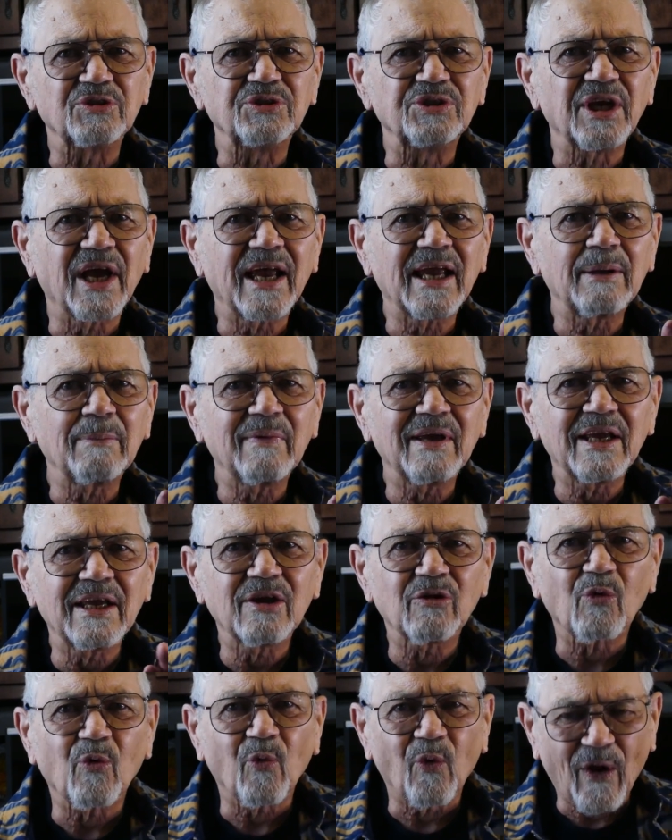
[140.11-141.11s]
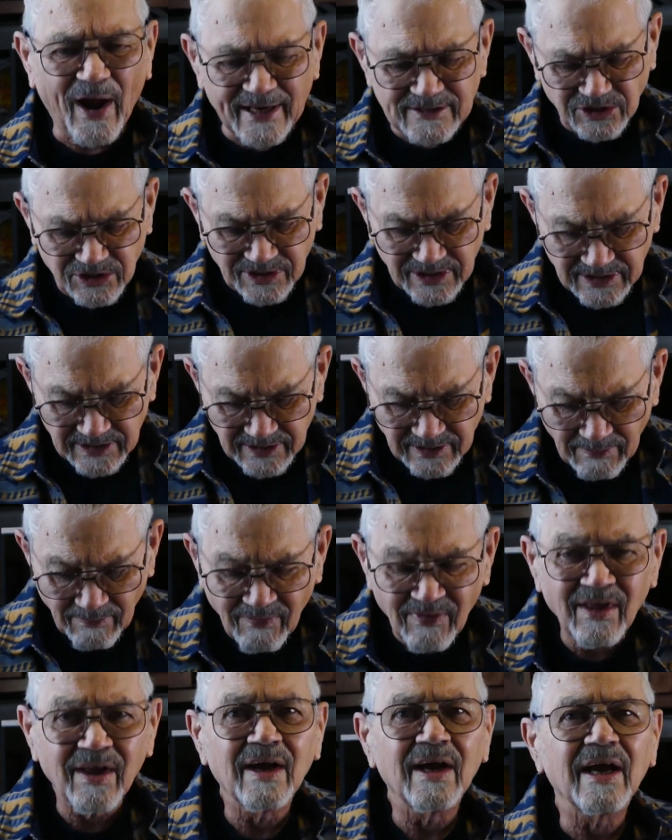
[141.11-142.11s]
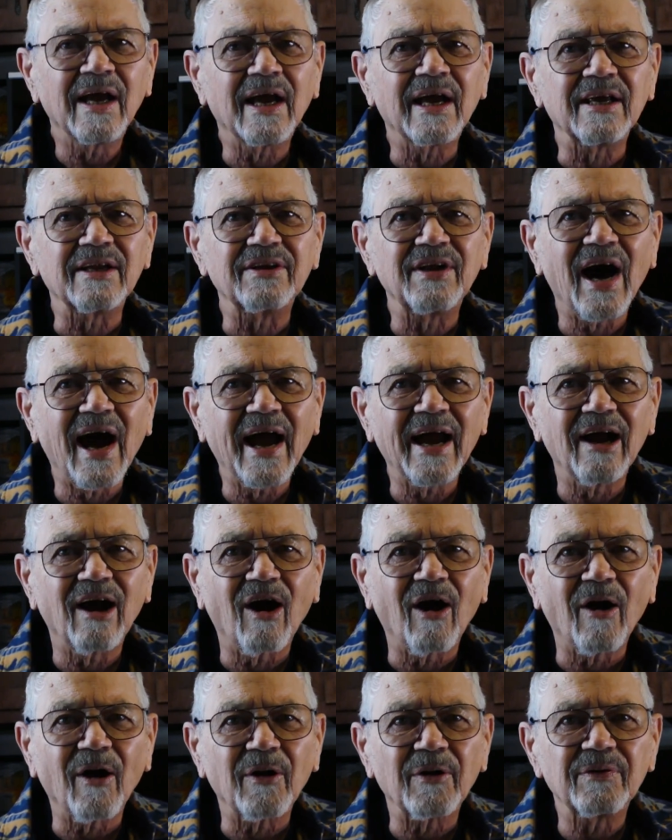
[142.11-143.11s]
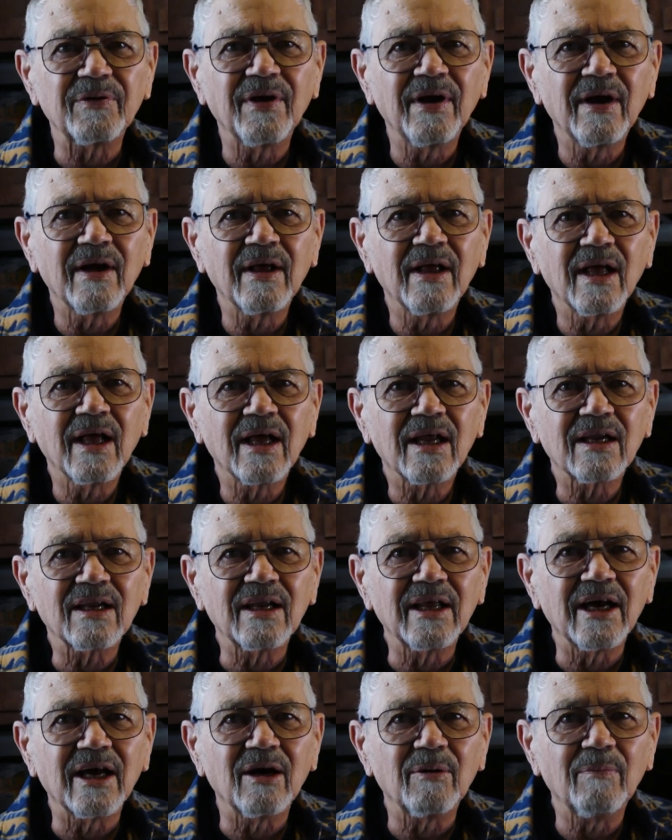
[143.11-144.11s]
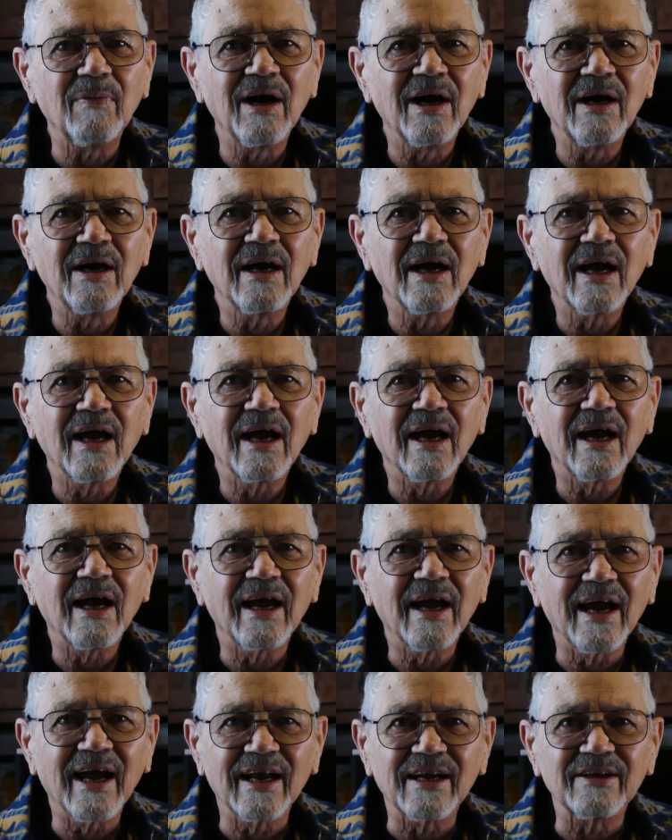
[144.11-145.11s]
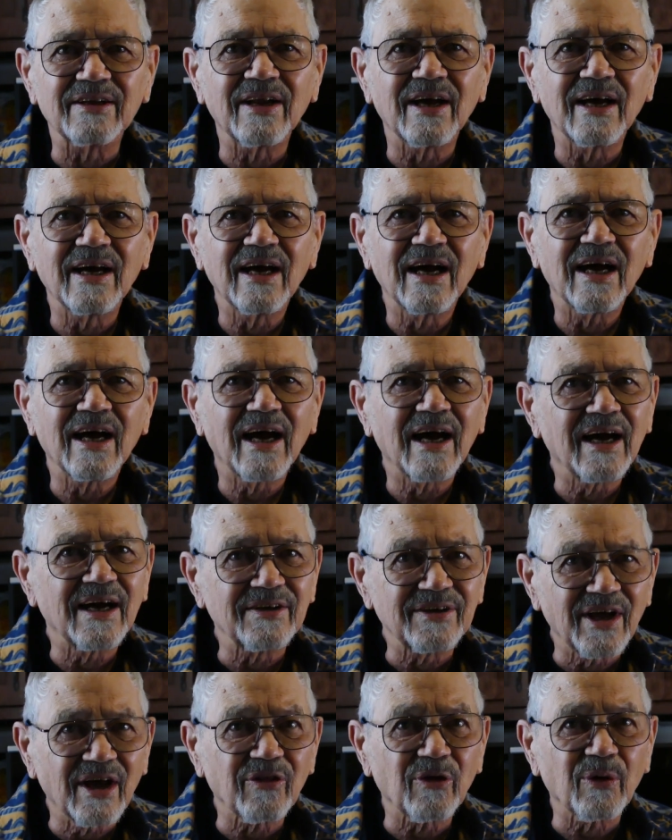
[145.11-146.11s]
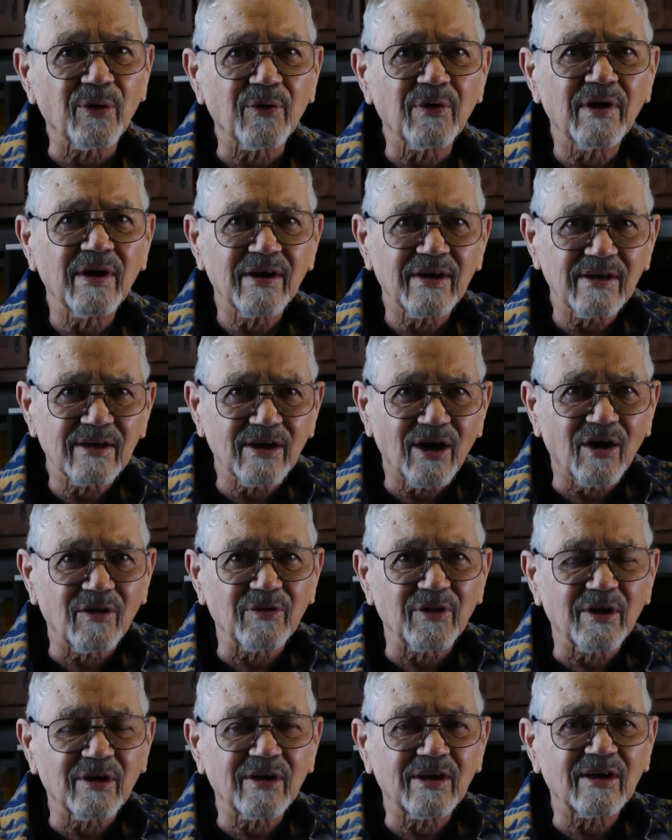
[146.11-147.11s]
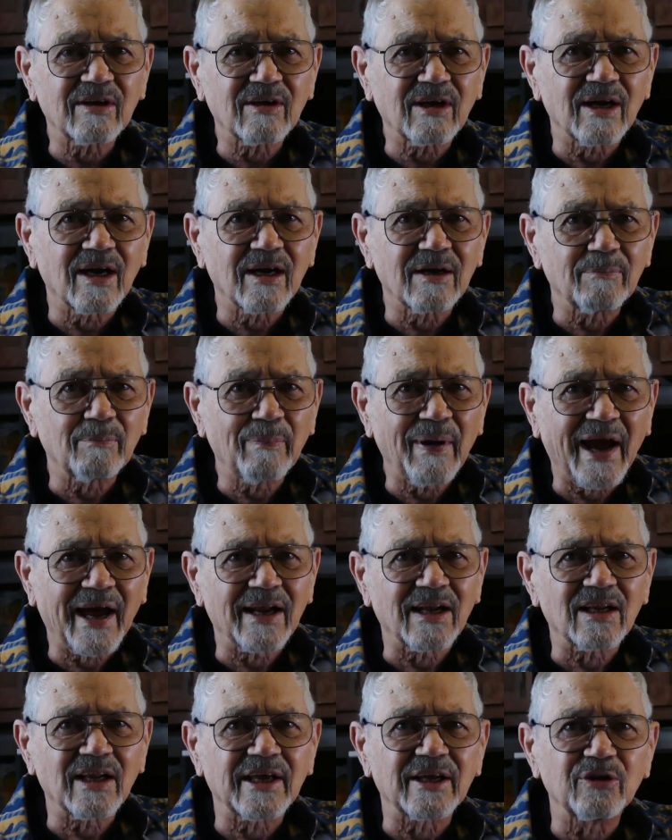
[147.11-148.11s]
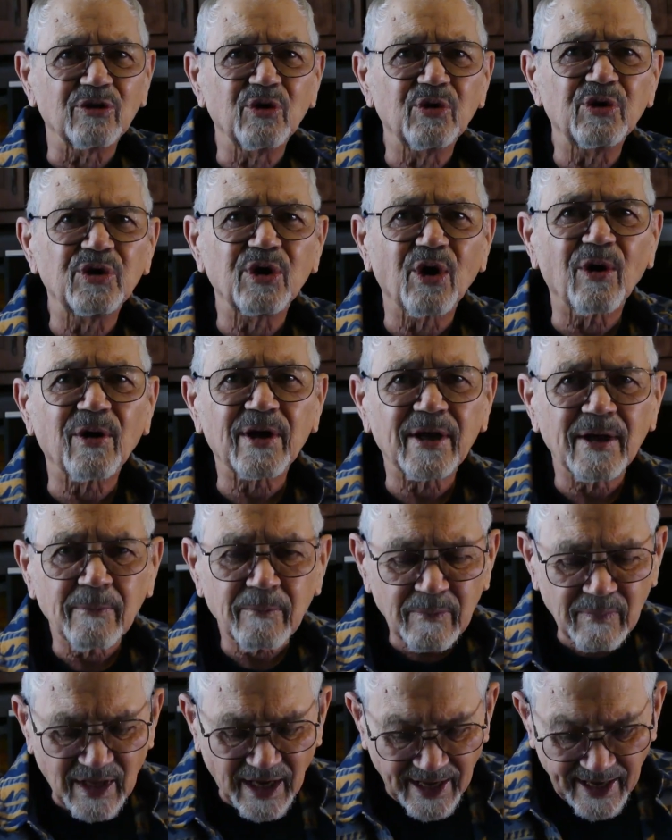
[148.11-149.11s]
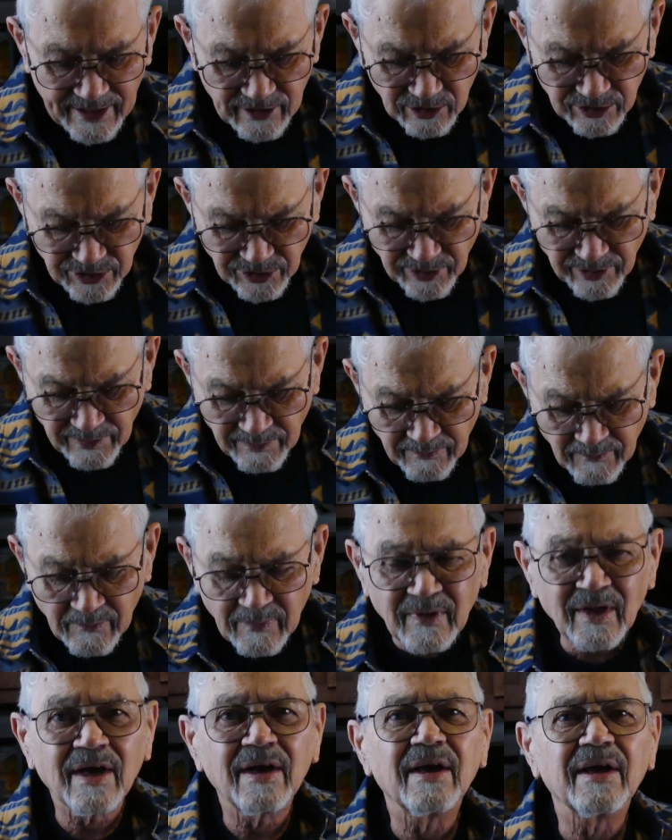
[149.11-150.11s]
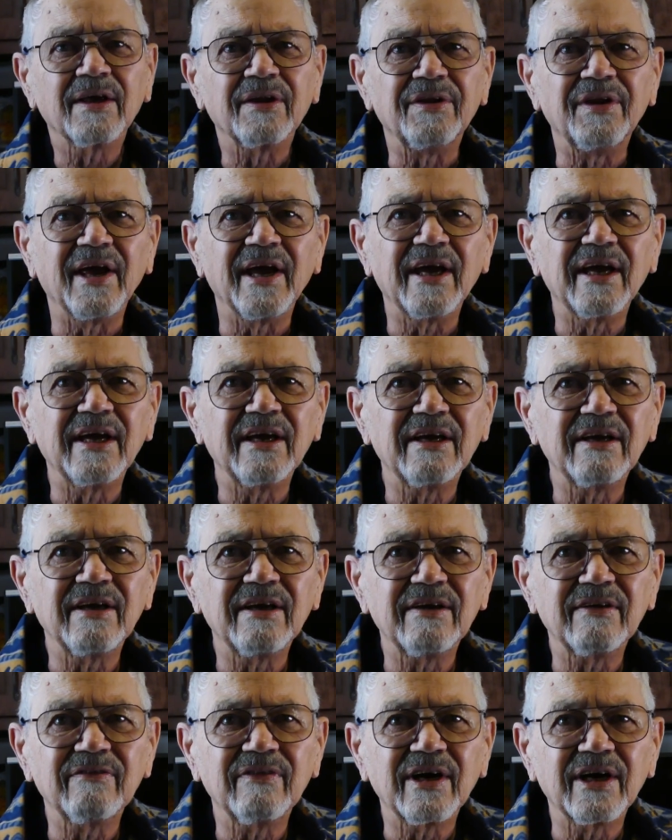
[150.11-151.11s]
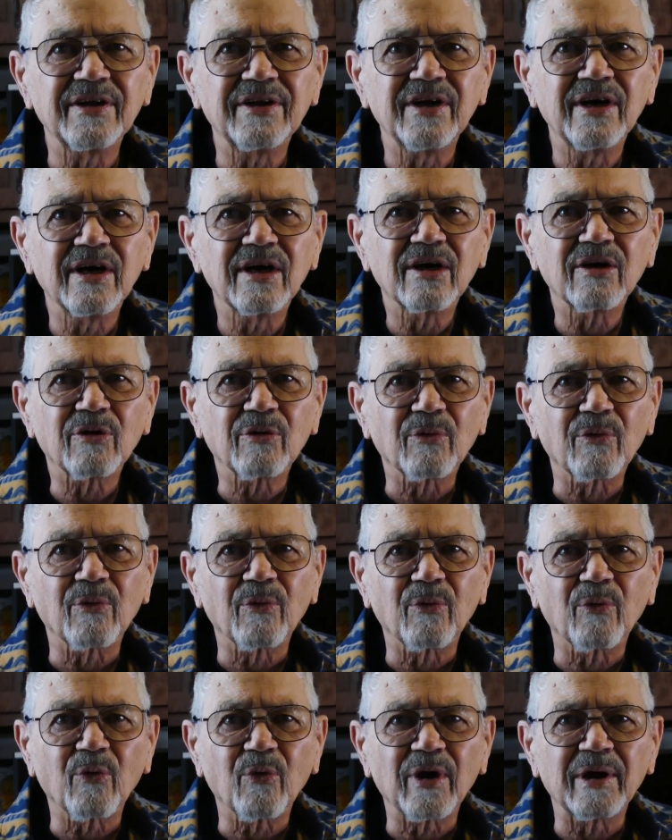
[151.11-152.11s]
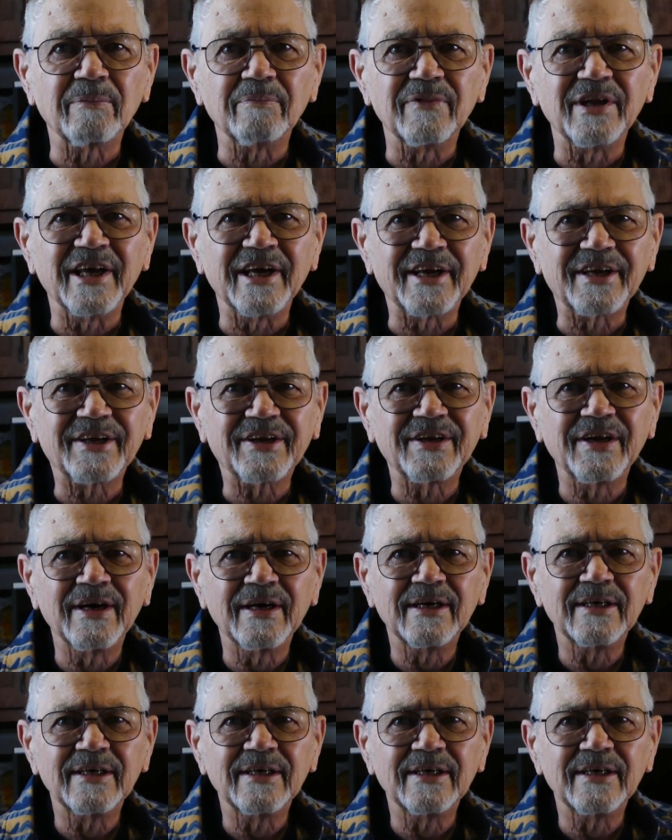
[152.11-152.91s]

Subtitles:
Jamie Raskin, a diehard lib, and another on the panel, a New York editor, David Remnick,